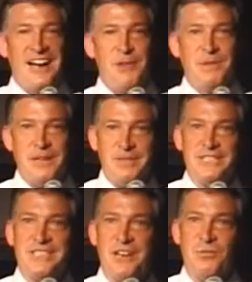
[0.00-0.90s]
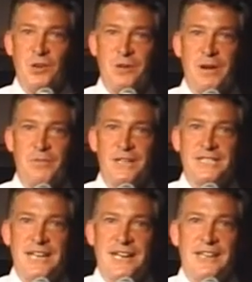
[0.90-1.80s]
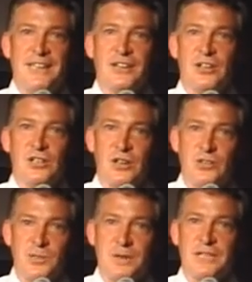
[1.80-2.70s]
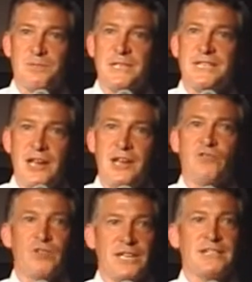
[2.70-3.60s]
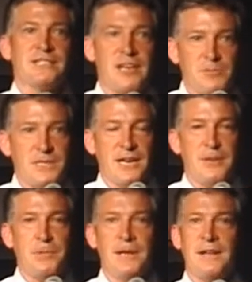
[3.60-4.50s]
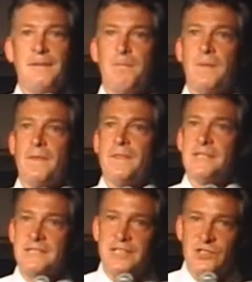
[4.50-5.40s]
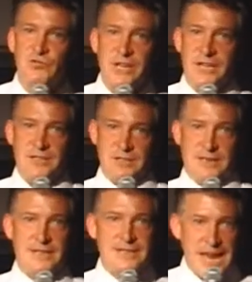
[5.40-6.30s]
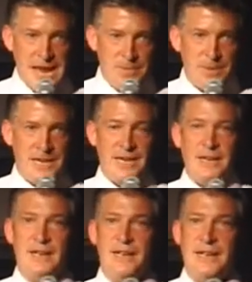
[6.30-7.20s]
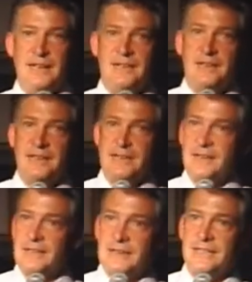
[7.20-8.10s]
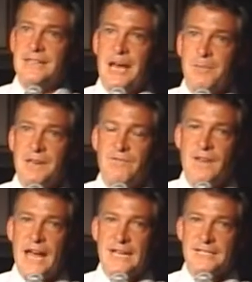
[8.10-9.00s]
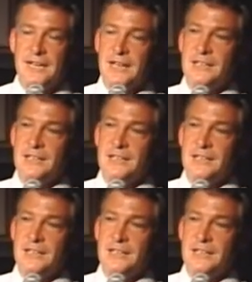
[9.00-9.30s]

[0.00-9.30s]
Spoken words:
But let me just say a word about Montana, and then I'll close, because Montana really sums up, this is real, it's happening, and it's happening fast.